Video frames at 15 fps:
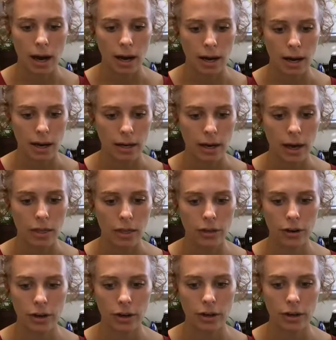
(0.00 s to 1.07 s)

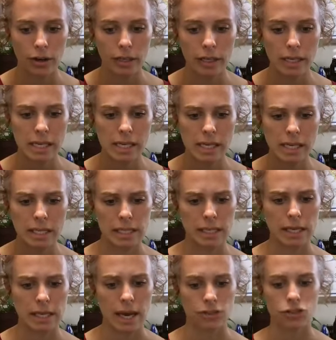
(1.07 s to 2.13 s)
Another
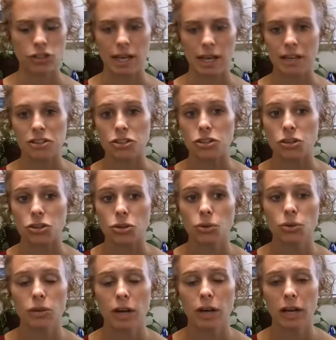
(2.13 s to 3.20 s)
easy exercise to
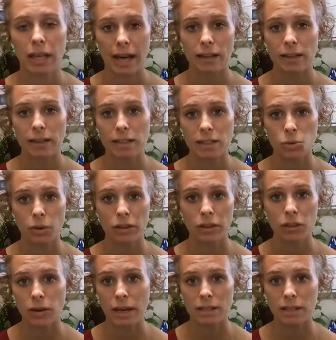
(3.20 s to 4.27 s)
do, again, this is one
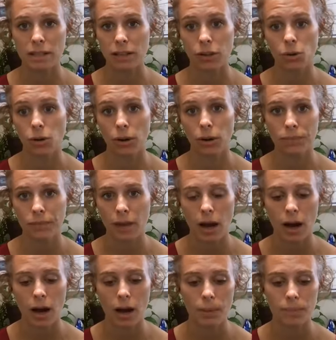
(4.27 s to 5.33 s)
that you guys can Google,
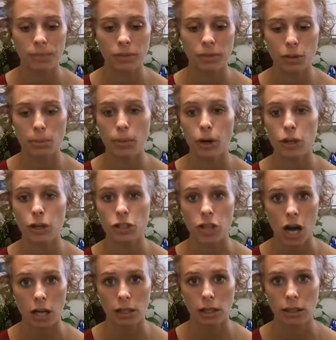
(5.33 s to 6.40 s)
the bird
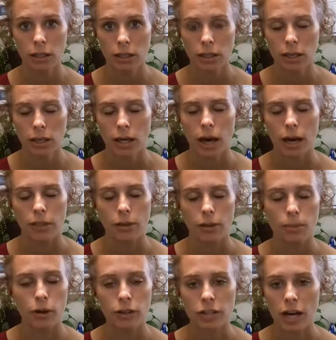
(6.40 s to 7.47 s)
dog.
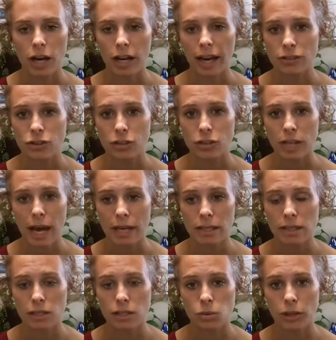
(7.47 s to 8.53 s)
The bird dog
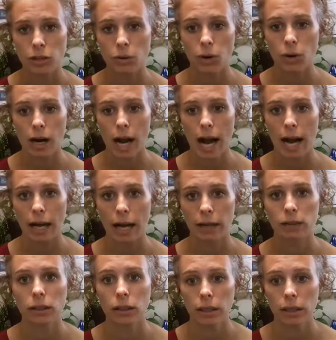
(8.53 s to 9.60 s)
exercise is when you are
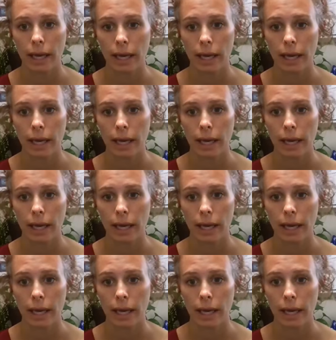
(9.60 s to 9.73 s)
on